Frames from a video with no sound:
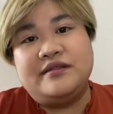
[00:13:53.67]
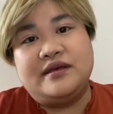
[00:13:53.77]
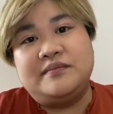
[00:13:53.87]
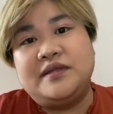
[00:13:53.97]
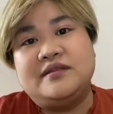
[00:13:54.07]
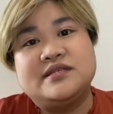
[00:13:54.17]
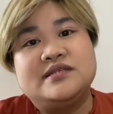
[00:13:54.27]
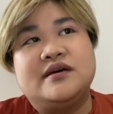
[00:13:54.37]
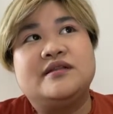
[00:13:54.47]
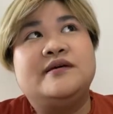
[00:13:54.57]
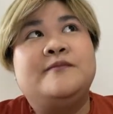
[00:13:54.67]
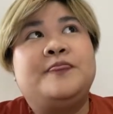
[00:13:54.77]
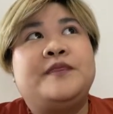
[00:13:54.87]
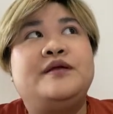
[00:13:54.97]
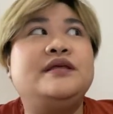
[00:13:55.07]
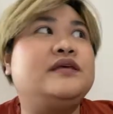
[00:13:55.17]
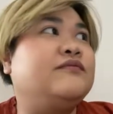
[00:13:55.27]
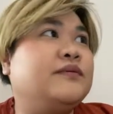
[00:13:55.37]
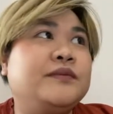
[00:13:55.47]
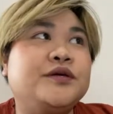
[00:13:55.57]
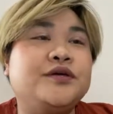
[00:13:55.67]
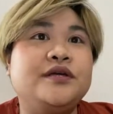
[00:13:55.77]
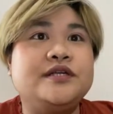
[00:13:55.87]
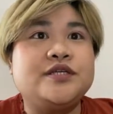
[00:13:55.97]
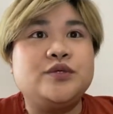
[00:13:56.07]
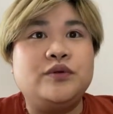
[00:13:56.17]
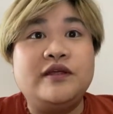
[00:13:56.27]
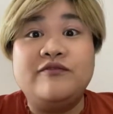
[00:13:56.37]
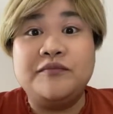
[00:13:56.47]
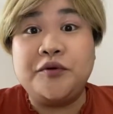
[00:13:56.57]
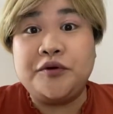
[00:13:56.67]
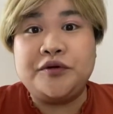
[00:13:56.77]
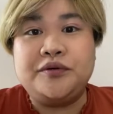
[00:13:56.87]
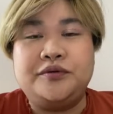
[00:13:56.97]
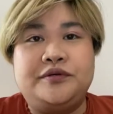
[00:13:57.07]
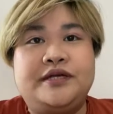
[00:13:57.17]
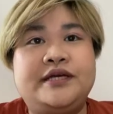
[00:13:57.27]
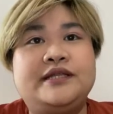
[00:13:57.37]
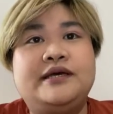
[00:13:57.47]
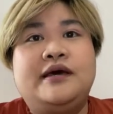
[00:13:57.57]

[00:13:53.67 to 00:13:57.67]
them. It does not really give them the courage to live more, right?